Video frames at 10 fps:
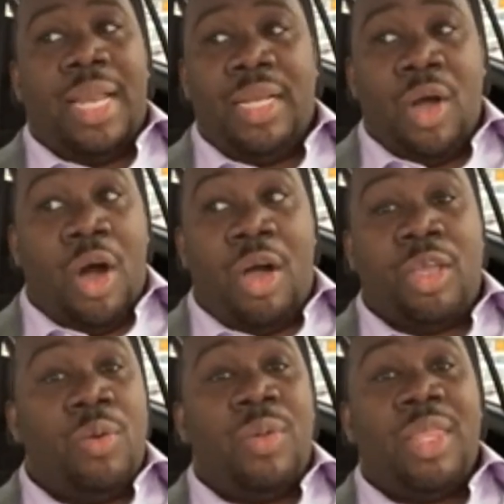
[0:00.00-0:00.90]
I didn't
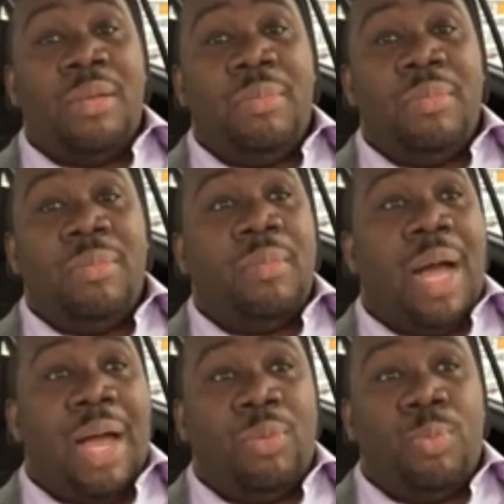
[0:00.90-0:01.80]
argue with them.
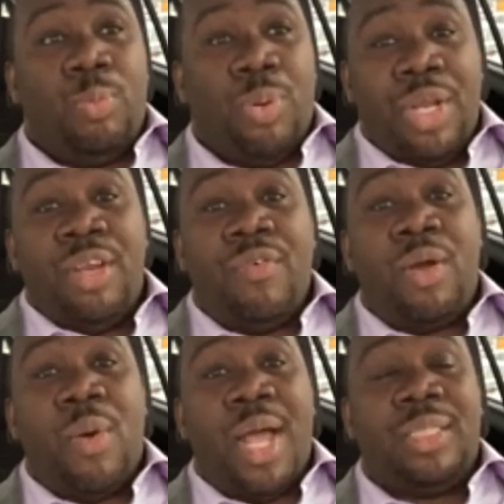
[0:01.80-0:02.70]
I will put in the
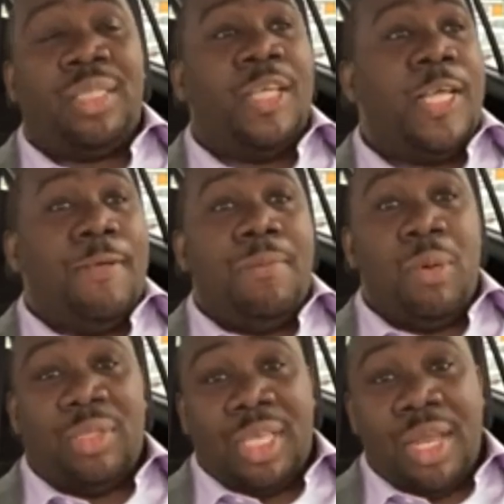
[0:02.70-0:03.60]
request.
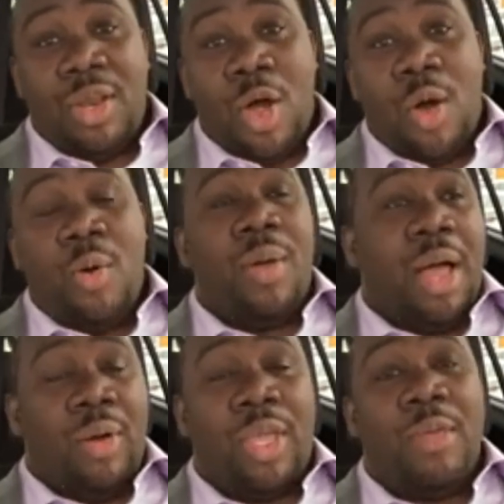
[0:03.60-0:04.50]
They will say
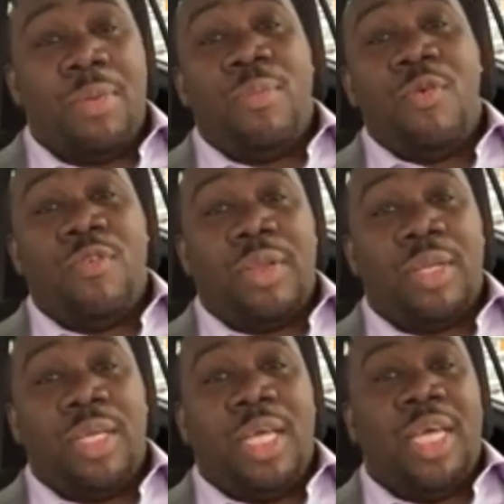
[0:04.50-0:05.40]
no. I'll keep it
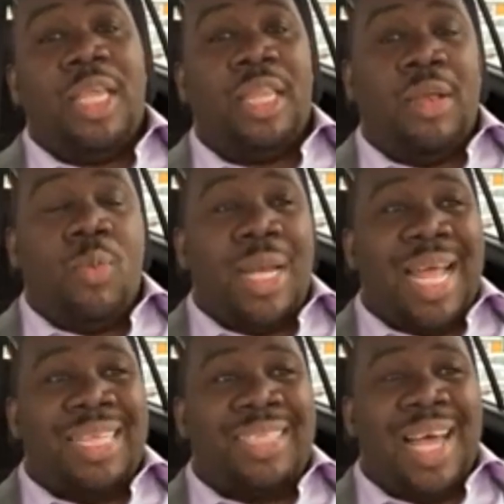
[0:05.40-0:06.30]
moving. Then when
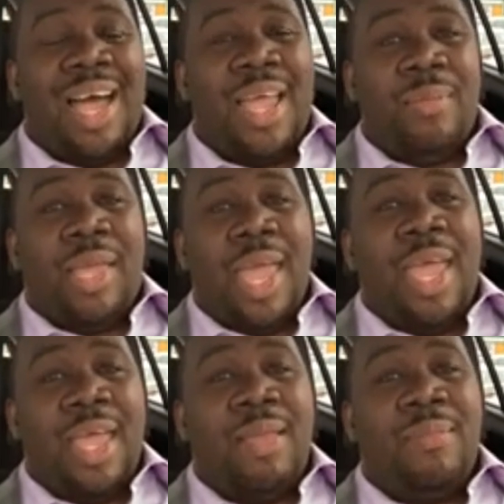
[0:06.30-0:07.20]
that time
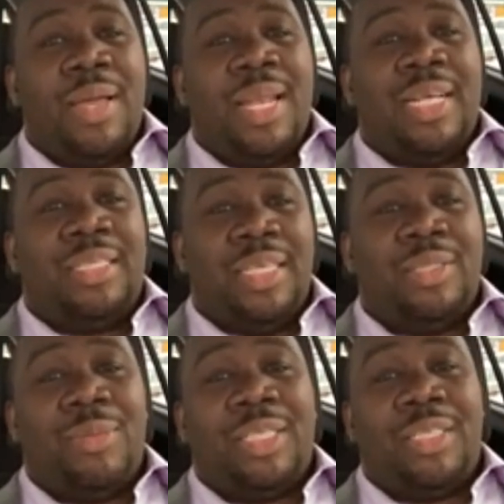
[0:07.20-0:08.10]
came and I
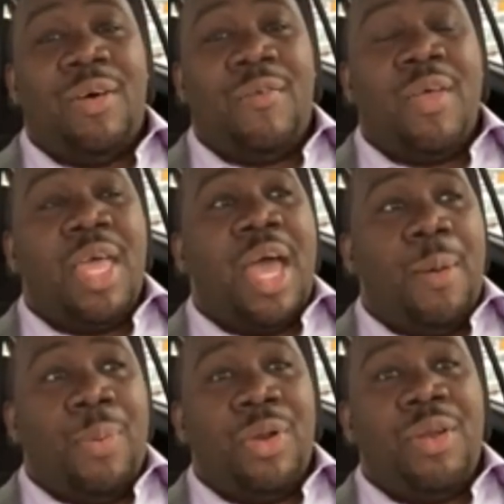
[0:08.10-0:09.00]
said to myself,
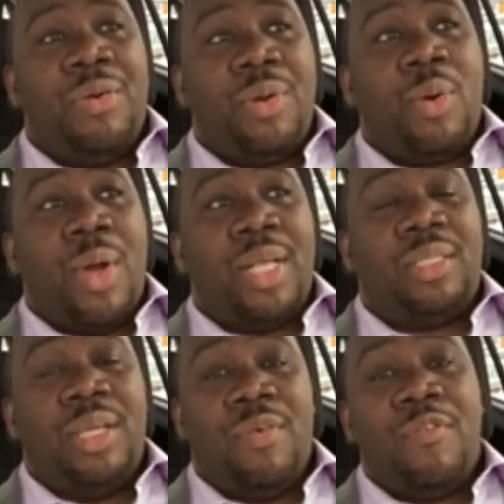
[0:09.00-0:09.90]
I put in a
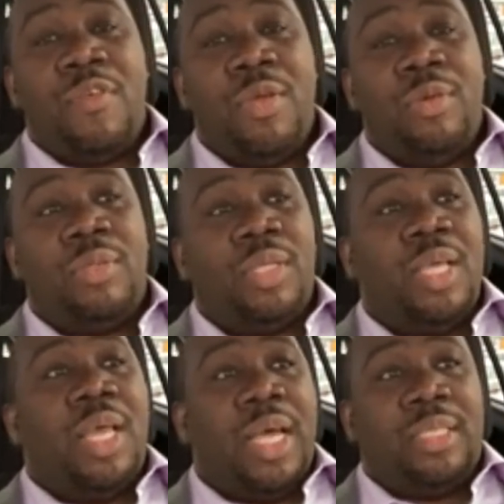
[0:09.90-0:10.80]
request. They refused.
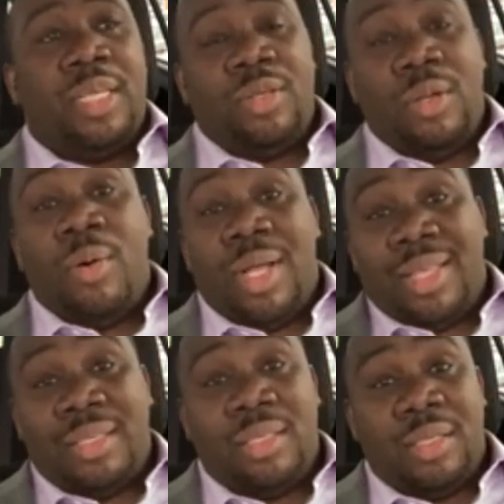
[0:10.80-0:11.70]
I said, you know
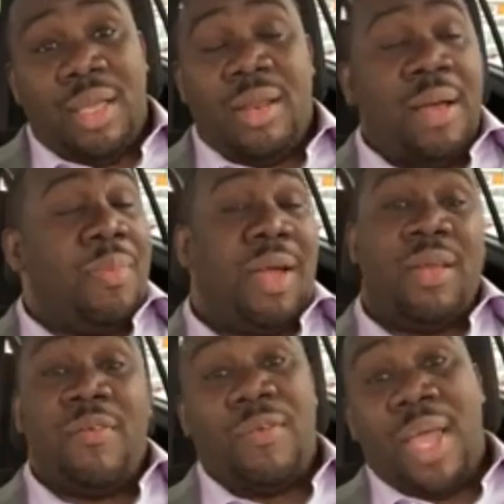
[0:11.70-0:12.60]
what? This is it. I'm not
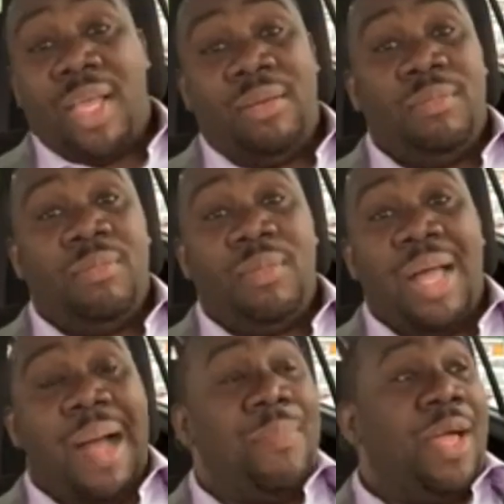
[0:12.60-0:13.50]
going to fight.
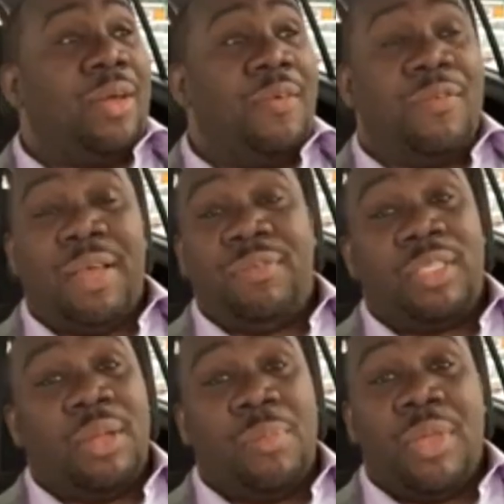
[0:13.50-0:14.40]
I'm not going to fight
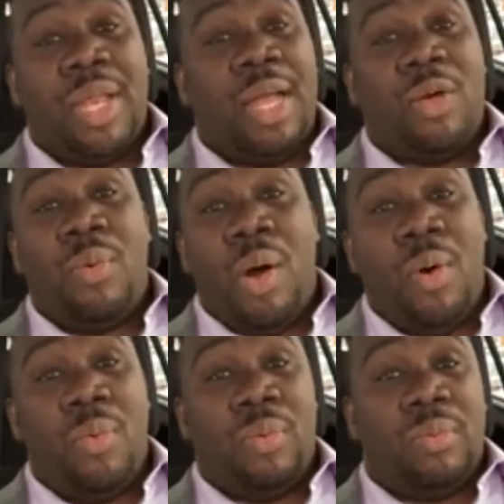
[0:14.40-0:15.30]
for something I don't
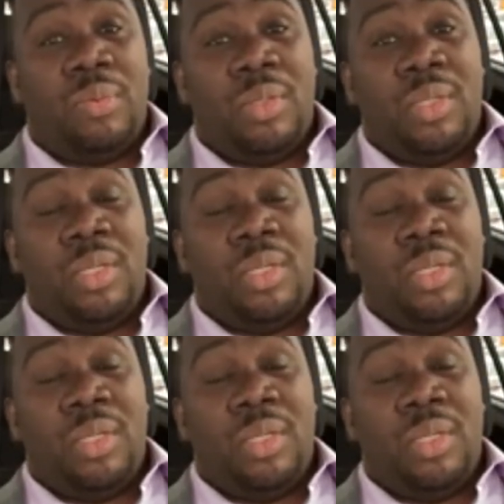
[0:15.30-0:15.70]
own.